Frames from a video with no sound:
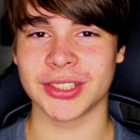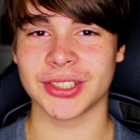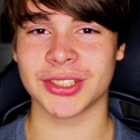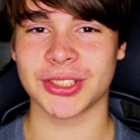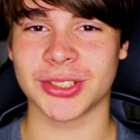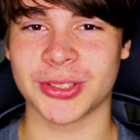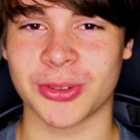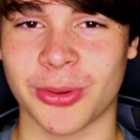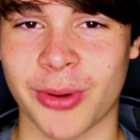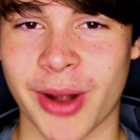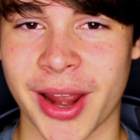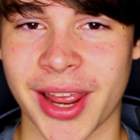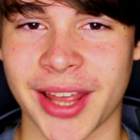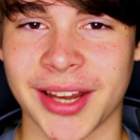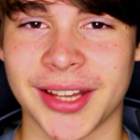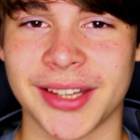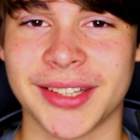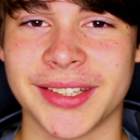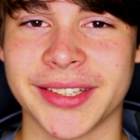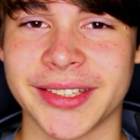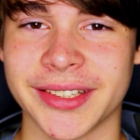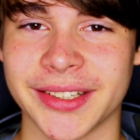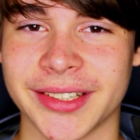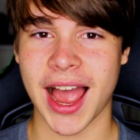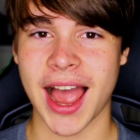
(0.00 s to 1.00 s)

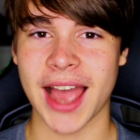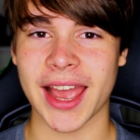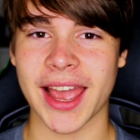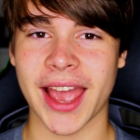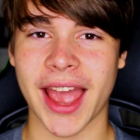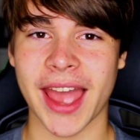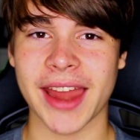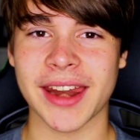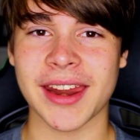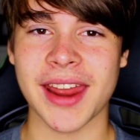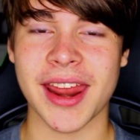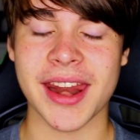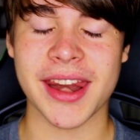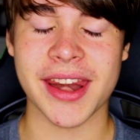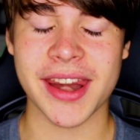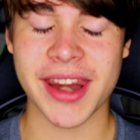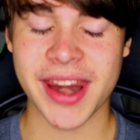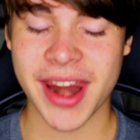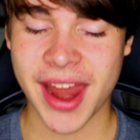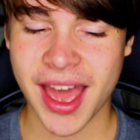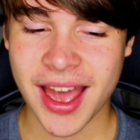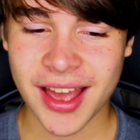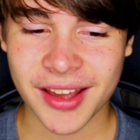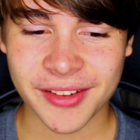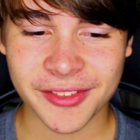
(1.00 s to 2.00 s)
Straight. I had
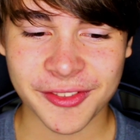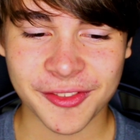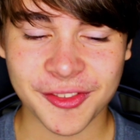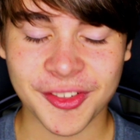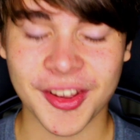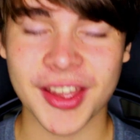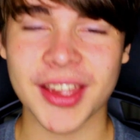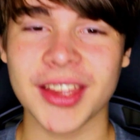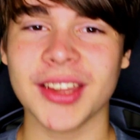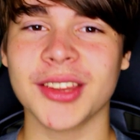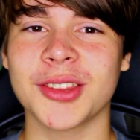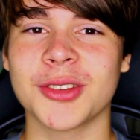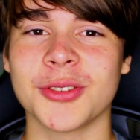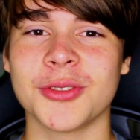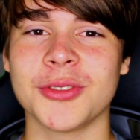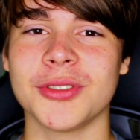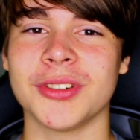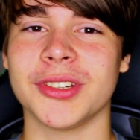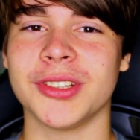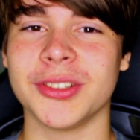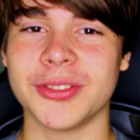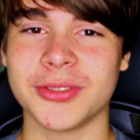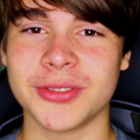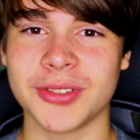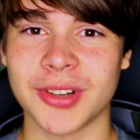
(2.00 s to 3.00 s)
nothing to
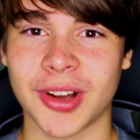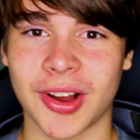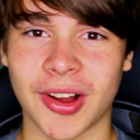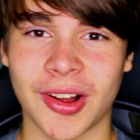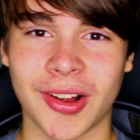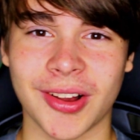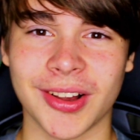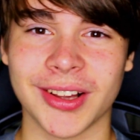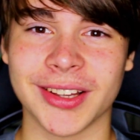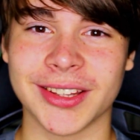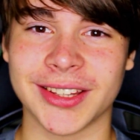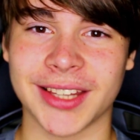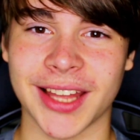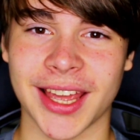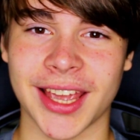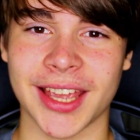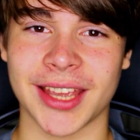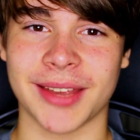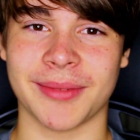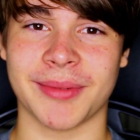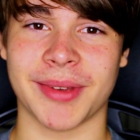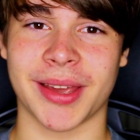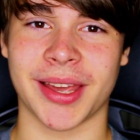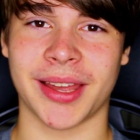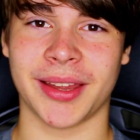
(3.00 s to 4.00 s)
do all
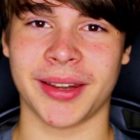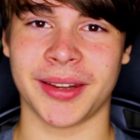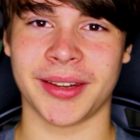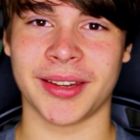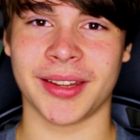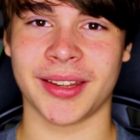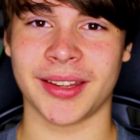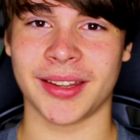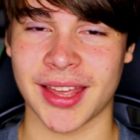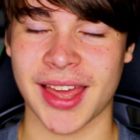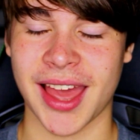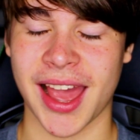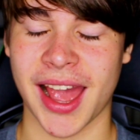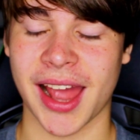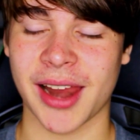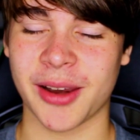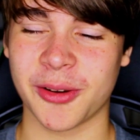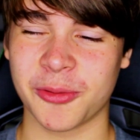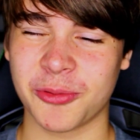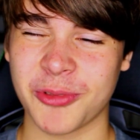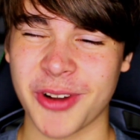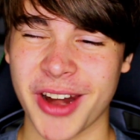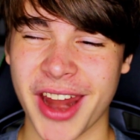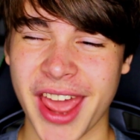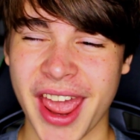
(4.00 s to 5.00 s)
day, man.
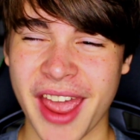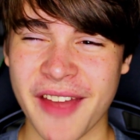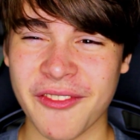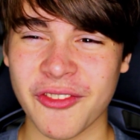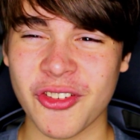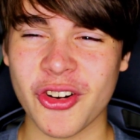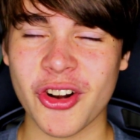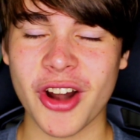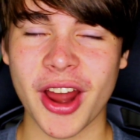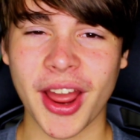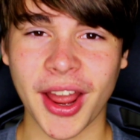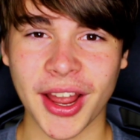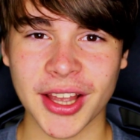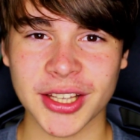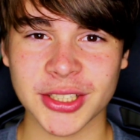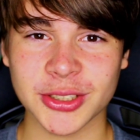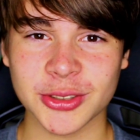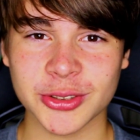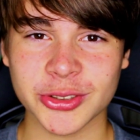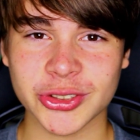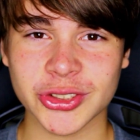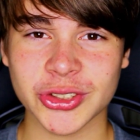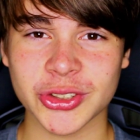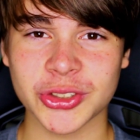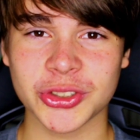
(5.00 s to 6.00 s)
And whenever I
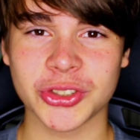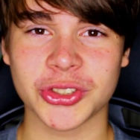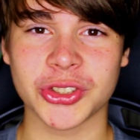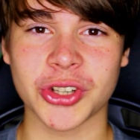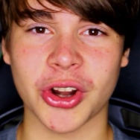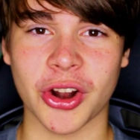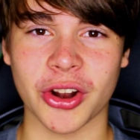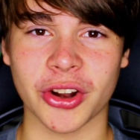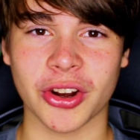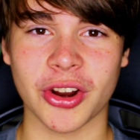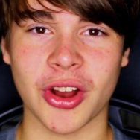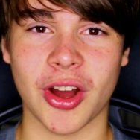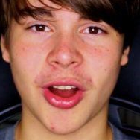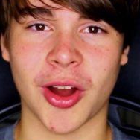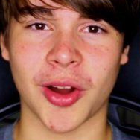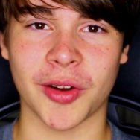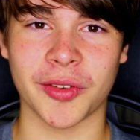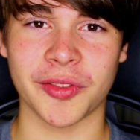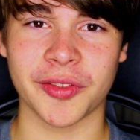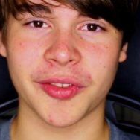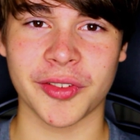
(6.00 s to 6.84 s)
used to jerk off,